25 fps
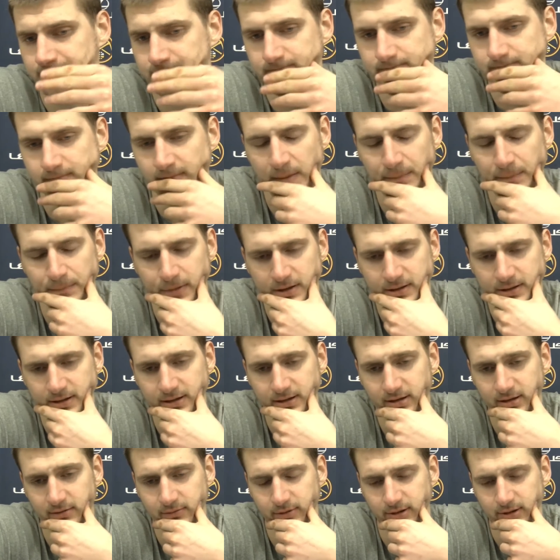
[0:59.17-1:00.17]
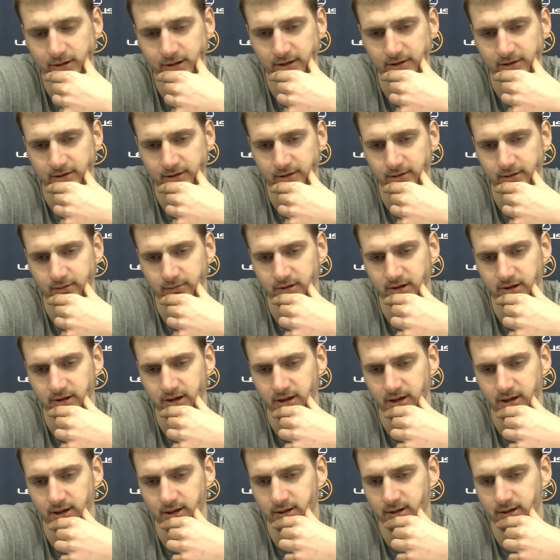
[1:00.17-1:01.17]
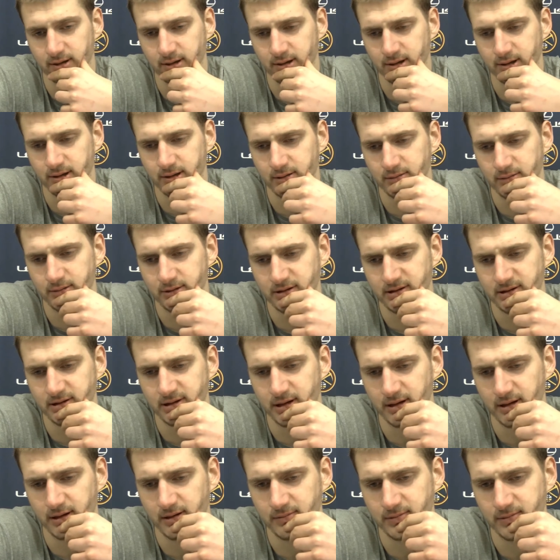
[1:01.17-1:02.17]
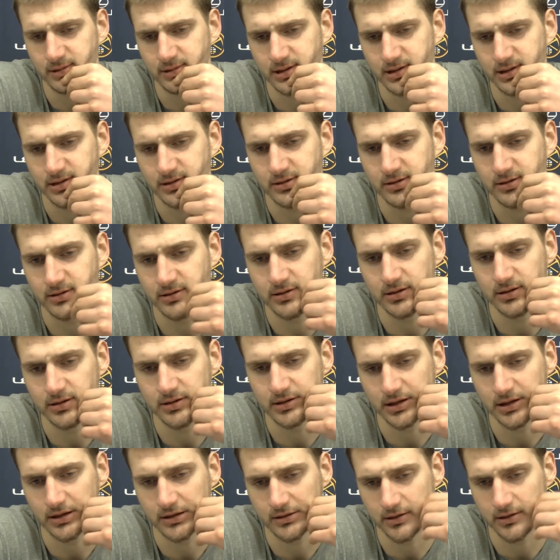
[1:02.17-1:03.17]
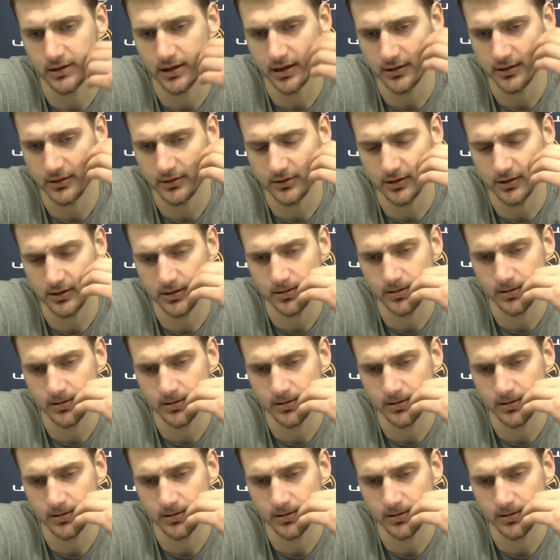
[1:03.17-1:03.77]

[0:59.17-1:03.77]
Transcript: But it is what it is, you know. We still need to stick together and